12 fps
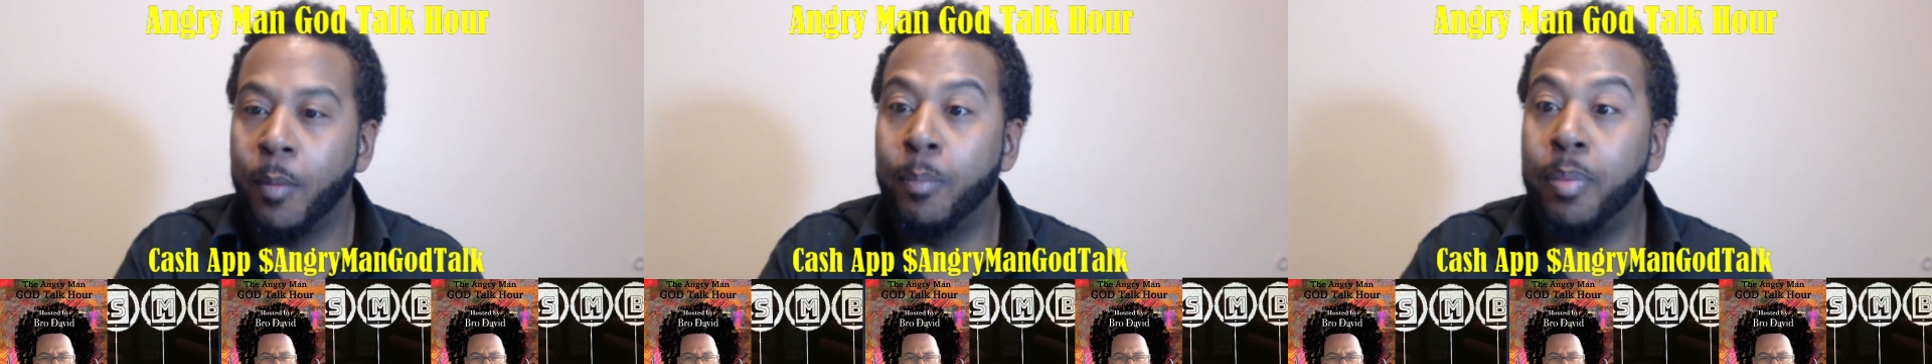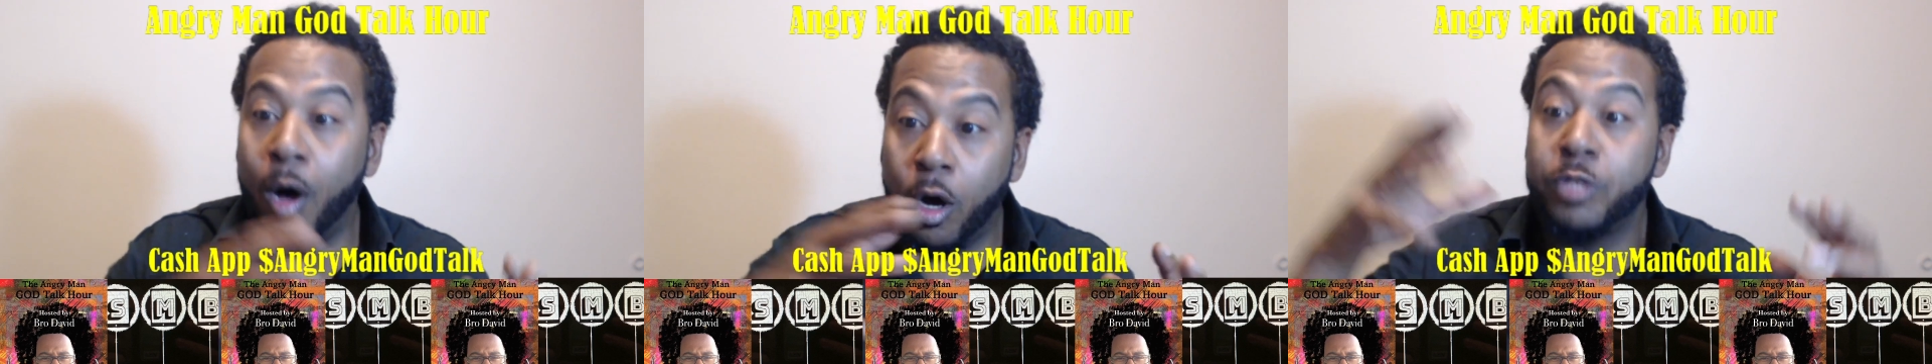
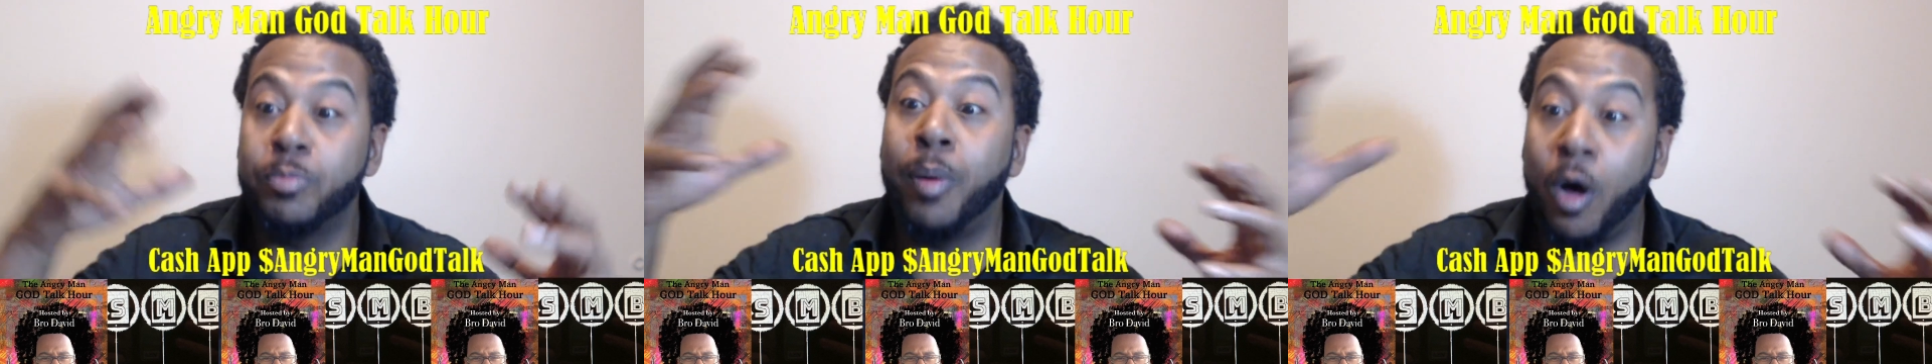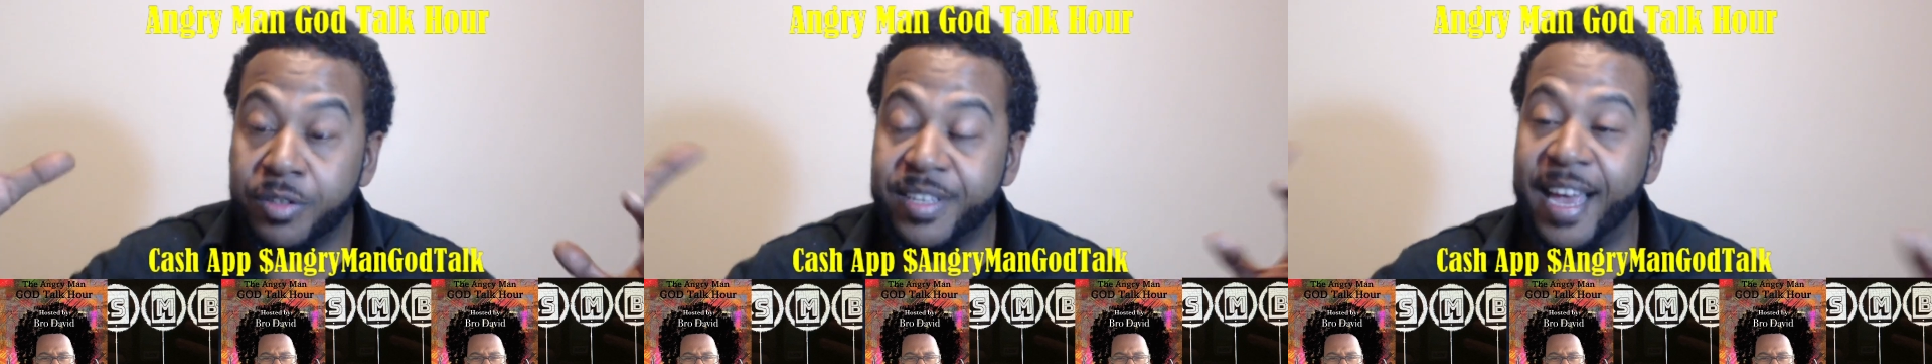boss
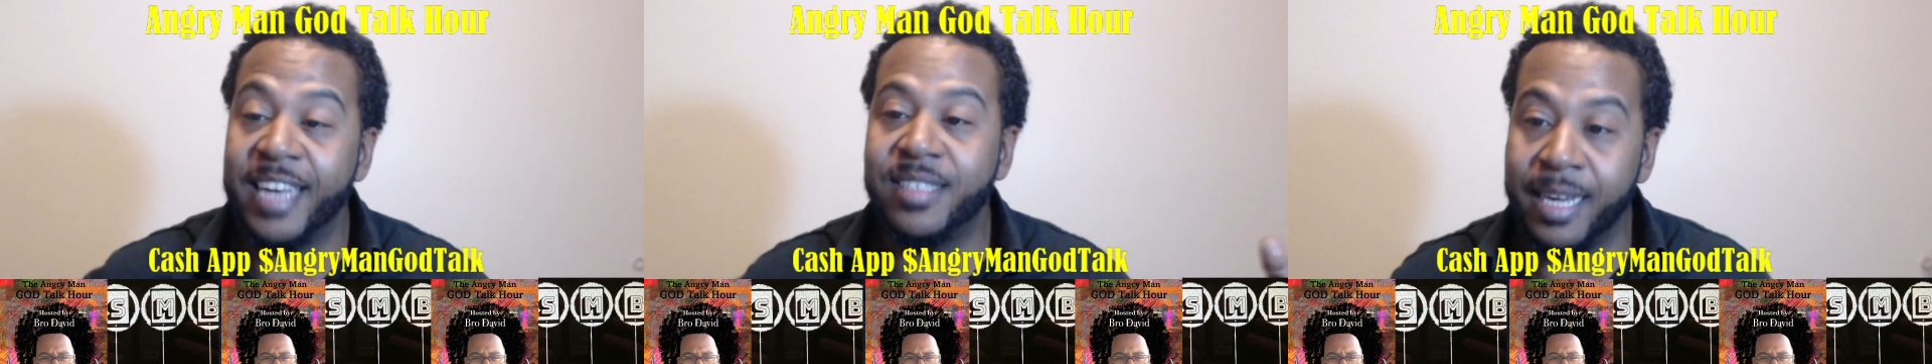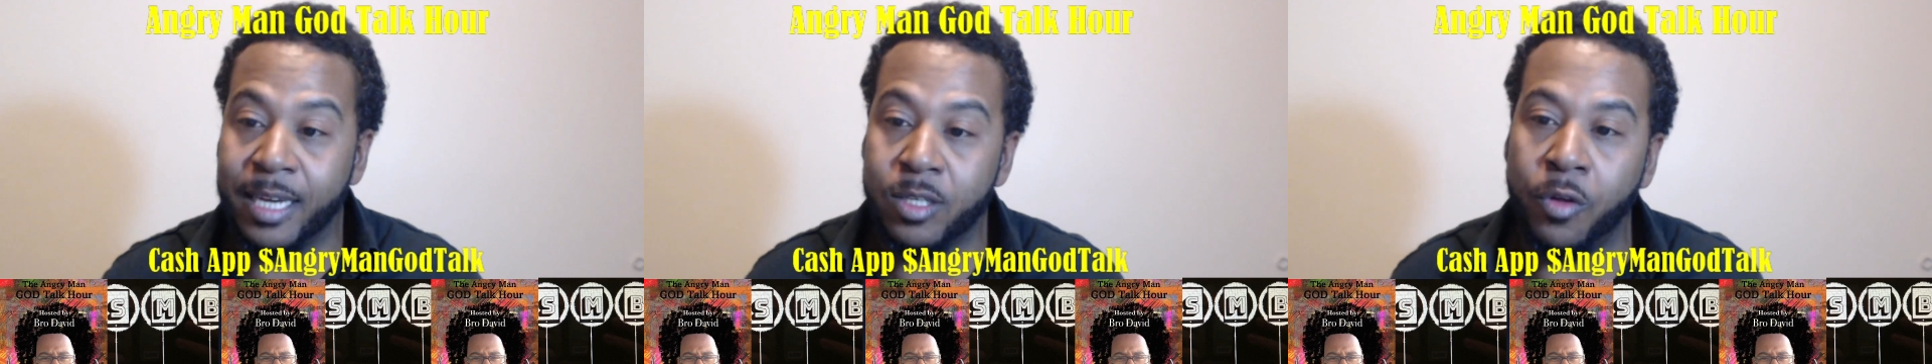ass
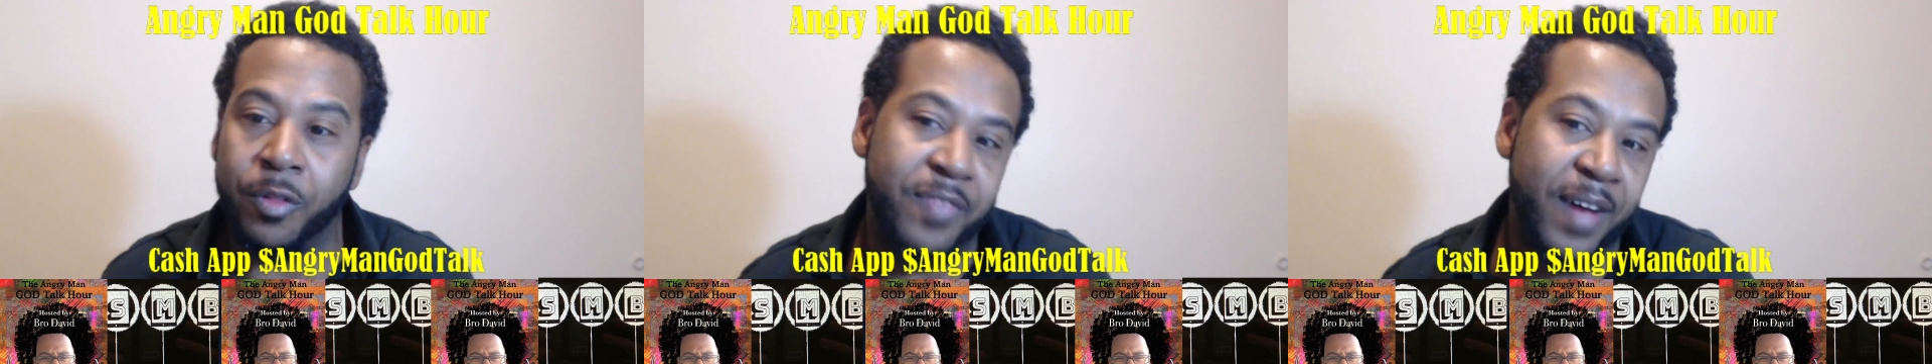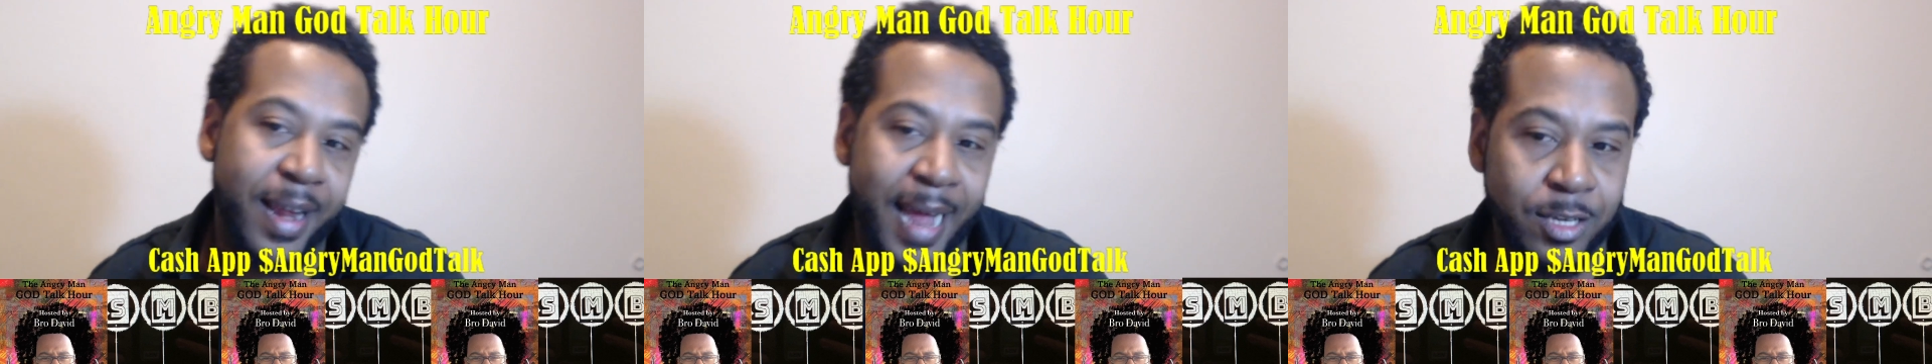niggas on the
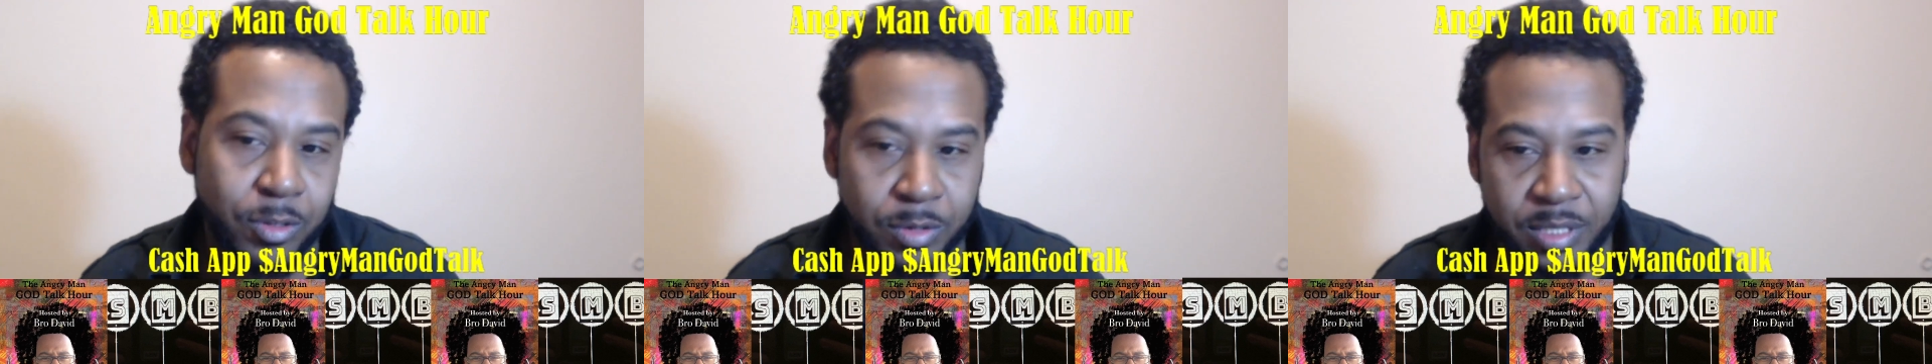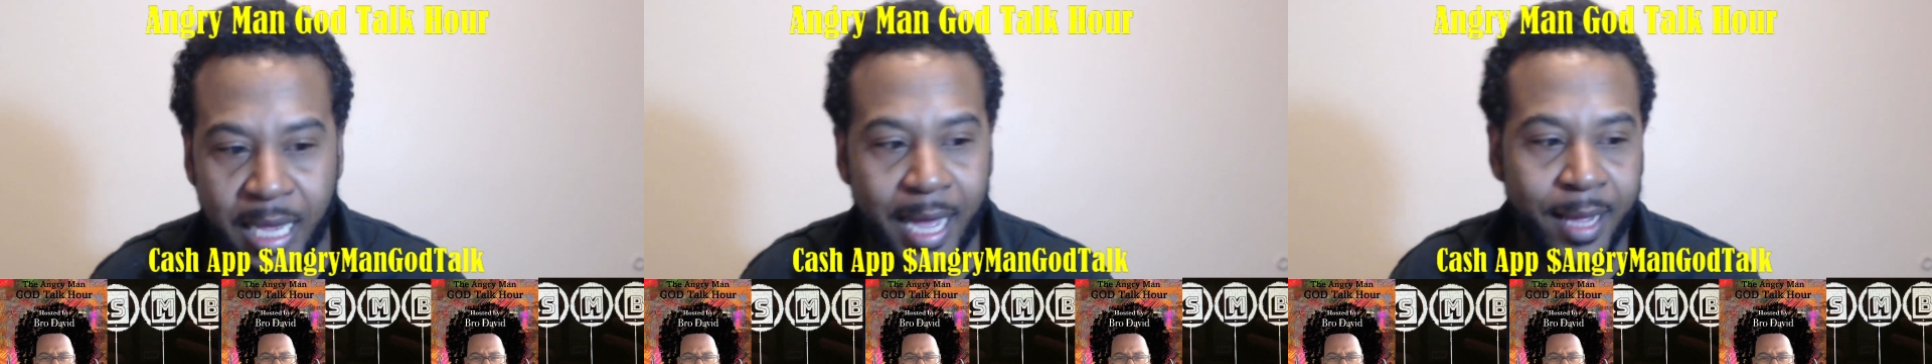financial
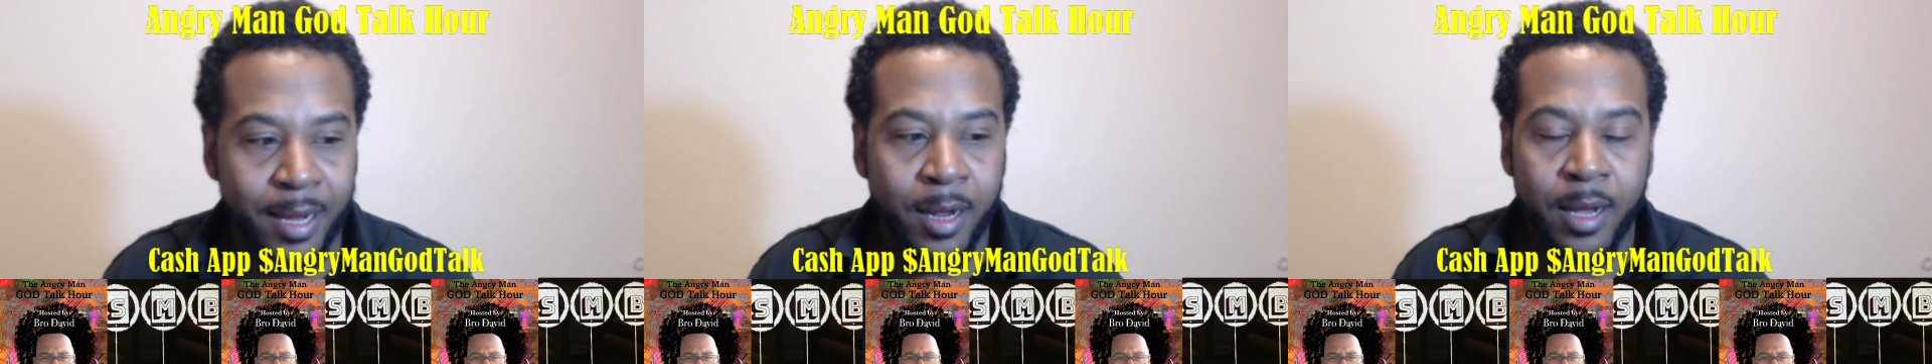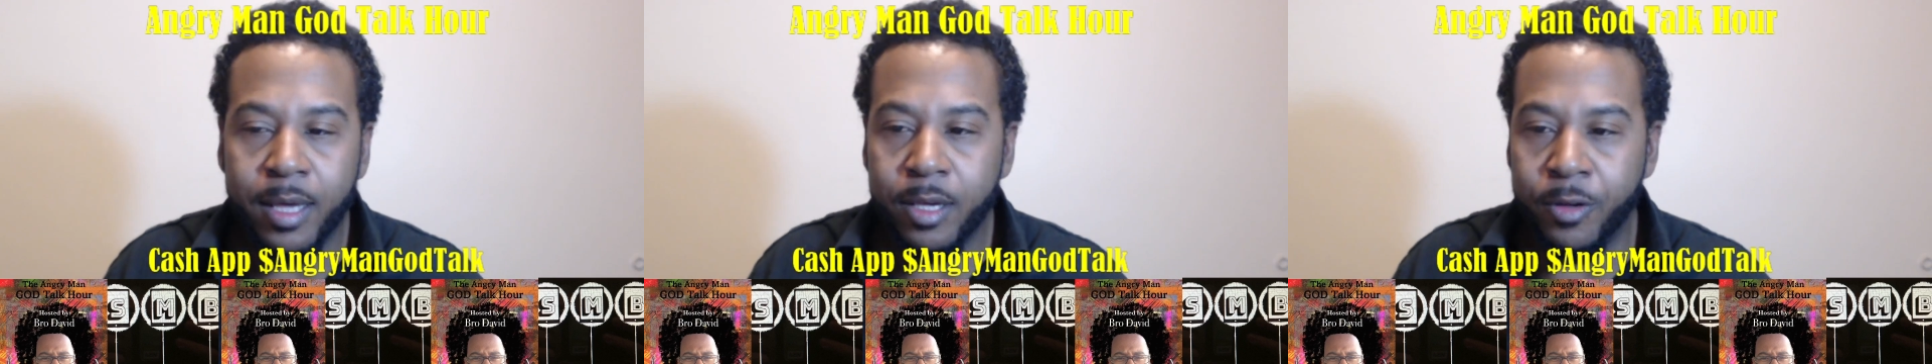side.
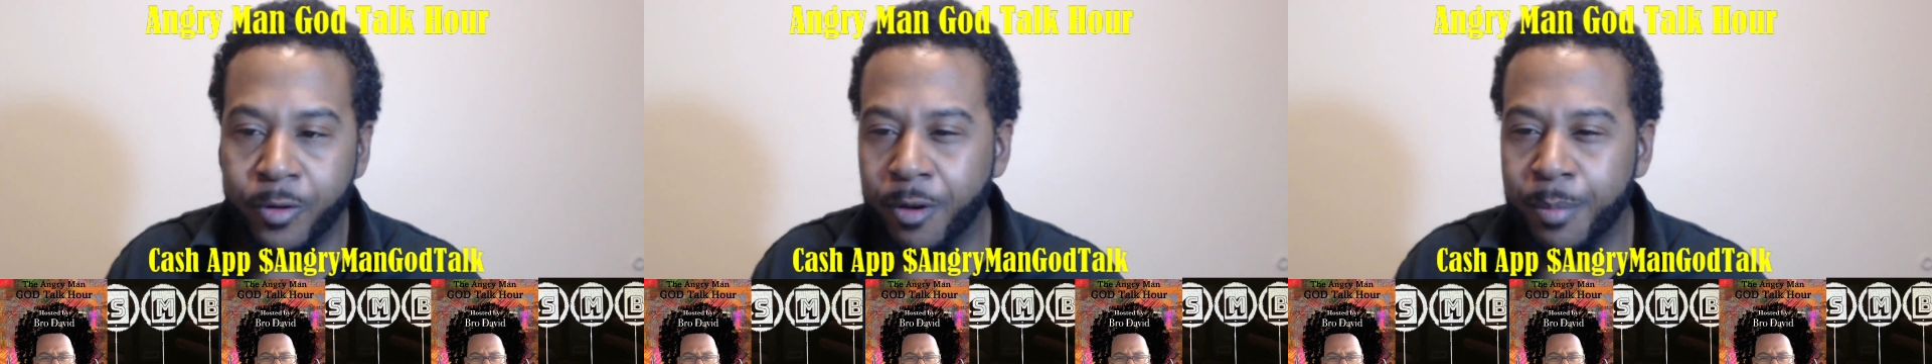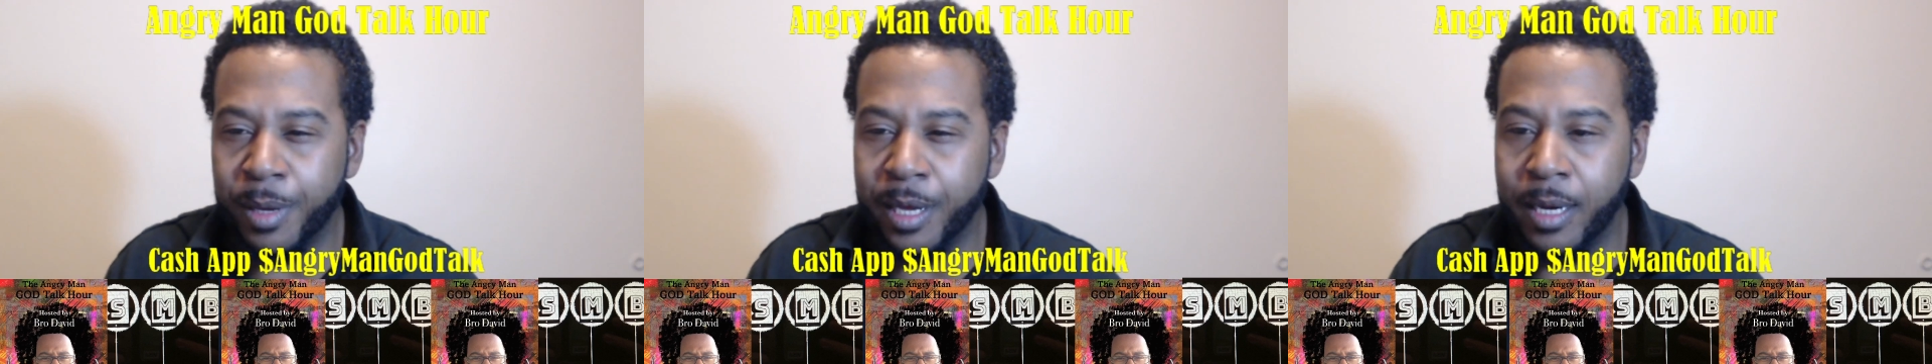You know what I
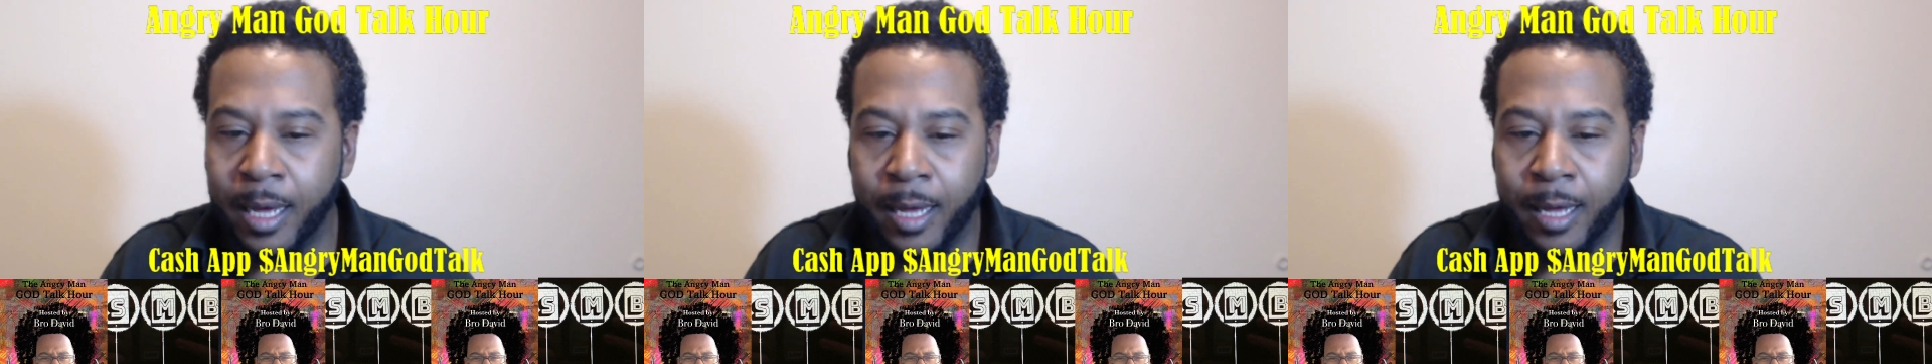mean?